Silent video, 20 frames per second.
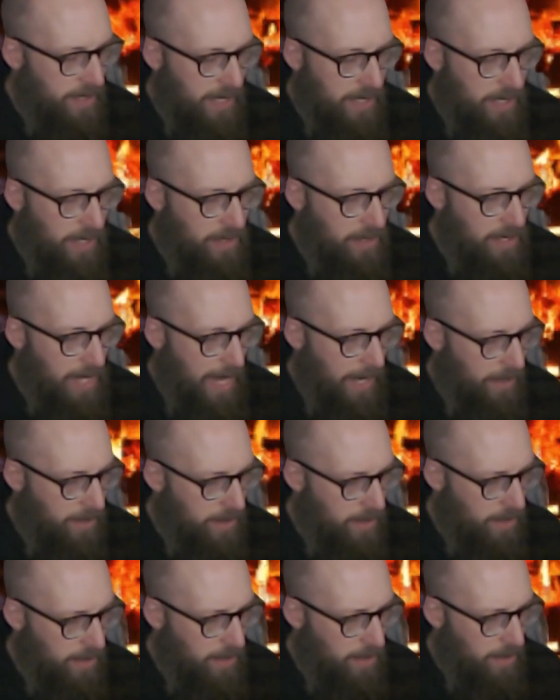and
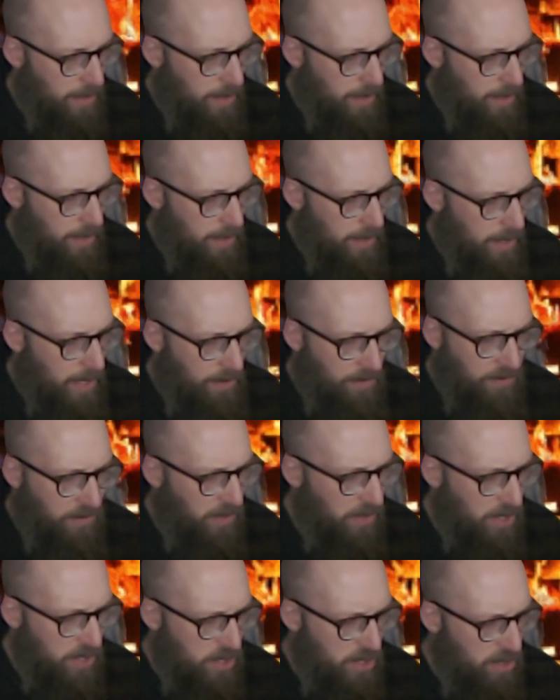neglect. Of
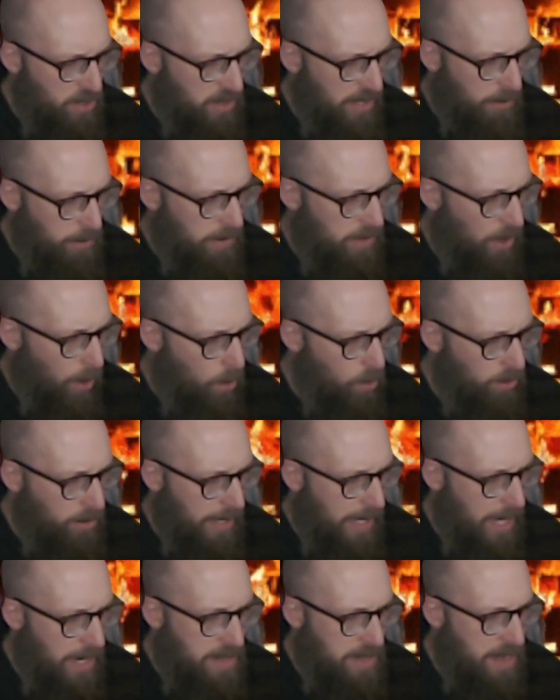furniture, there was
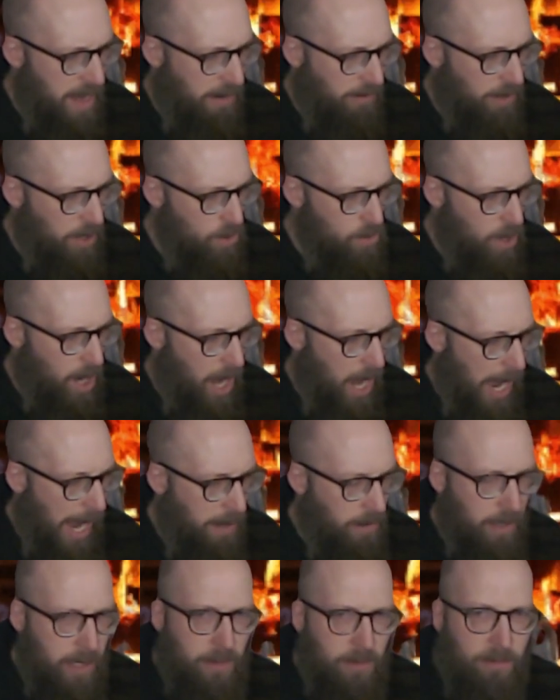only a narrow
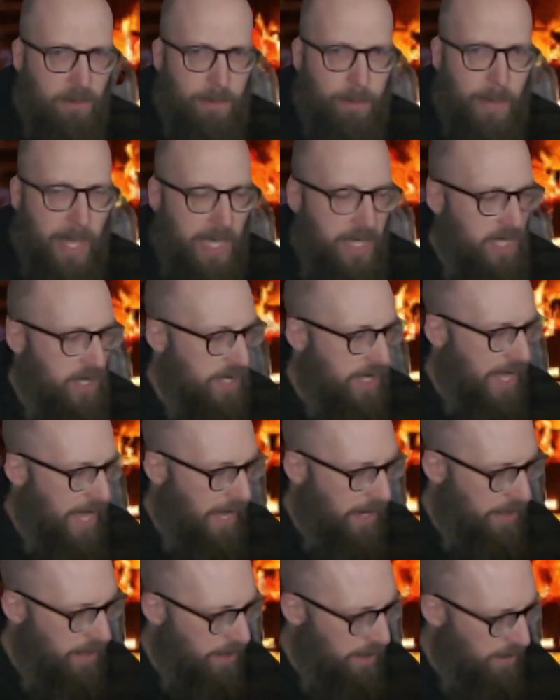iron bedstead,